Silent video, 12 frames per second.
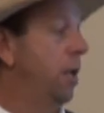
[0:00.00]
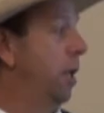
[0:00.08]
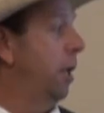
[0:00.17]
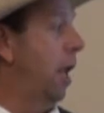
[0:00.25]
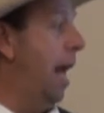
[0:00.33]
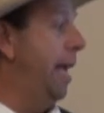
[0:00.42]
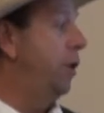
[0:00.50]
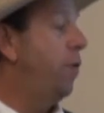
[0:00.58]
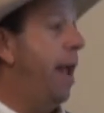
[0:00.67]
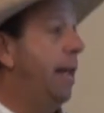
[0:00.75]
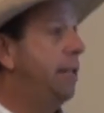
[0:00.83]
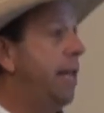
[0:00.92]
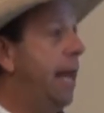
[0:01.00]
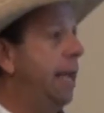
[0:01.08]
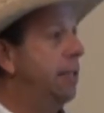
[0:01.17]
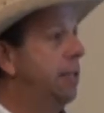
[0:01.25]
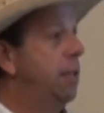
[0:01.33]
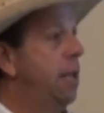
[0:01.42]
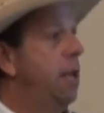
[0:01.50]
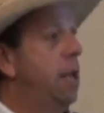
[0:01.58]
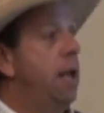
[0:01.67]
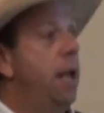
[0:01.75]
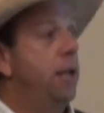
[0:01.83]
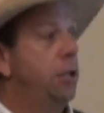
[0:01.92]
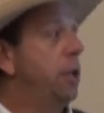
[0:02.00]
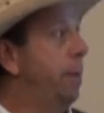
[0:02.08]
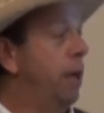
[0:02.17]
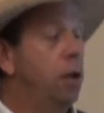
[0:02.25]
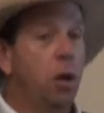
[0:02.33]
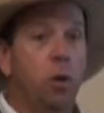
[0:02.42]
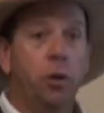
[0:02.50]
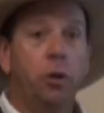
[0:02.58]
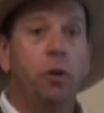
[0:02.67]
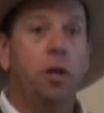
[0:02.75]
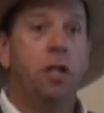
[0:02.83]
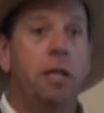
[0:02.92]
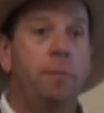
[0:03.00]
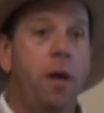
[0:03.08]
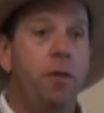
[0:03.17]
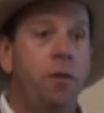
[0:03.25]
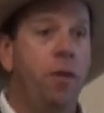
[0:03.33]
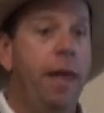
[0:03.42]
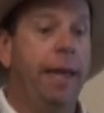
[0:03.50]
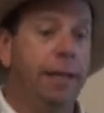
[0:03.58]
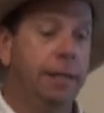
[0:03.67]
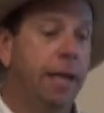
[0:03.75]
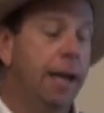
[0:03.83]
line transects, some enclosures, and some other things.